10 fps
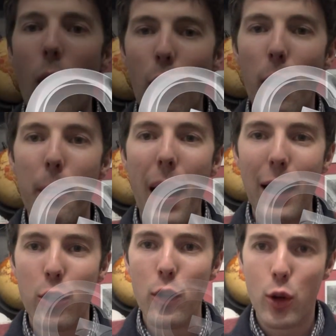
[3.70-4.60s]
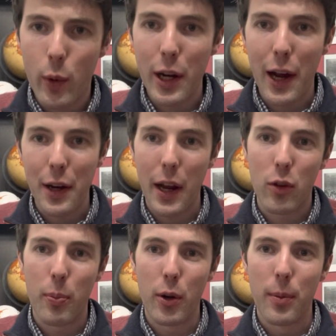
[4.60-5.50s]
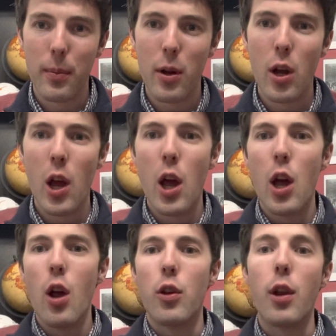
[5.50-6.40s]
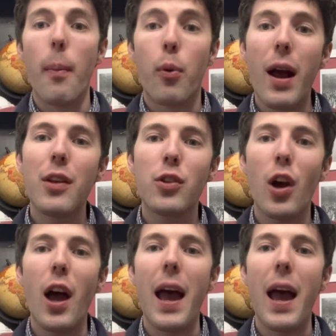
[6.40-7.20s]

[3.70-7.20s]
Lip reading: Welcome back to the Gridiron Expert. Nebraska